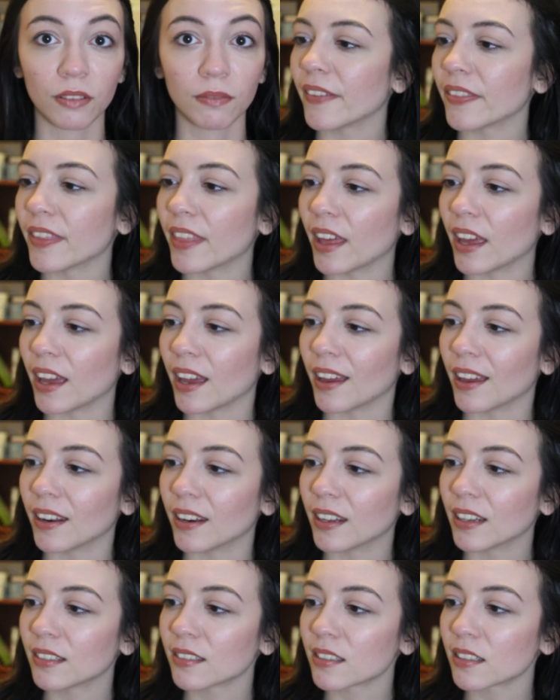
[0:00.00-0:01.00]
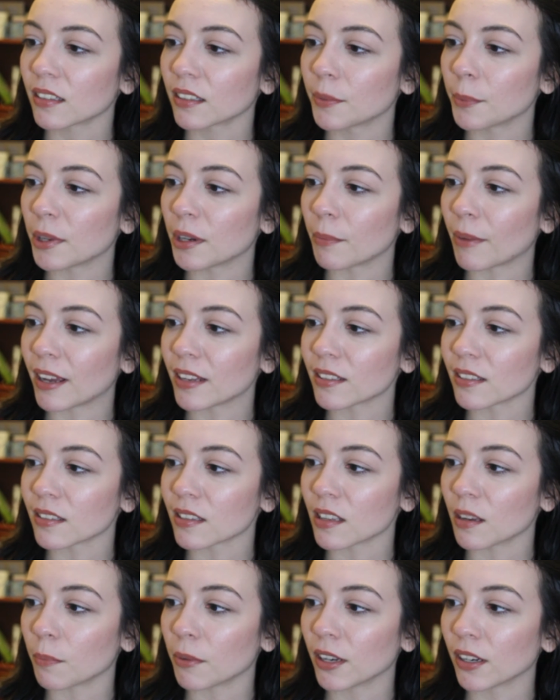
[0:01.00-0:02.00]
And then instantly minimizes
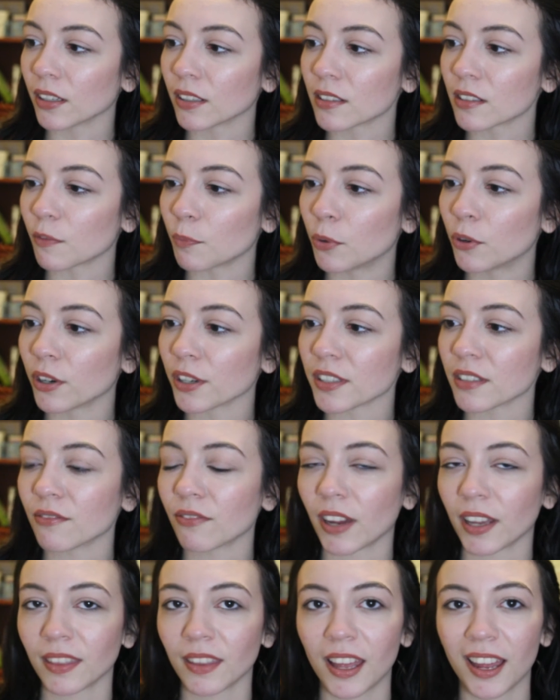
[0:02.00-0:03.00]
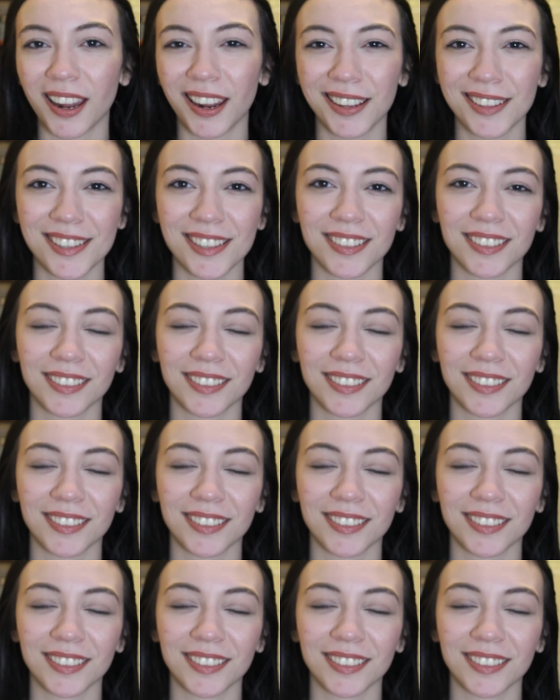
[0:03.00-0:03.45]
the appearance of pores and fine lines.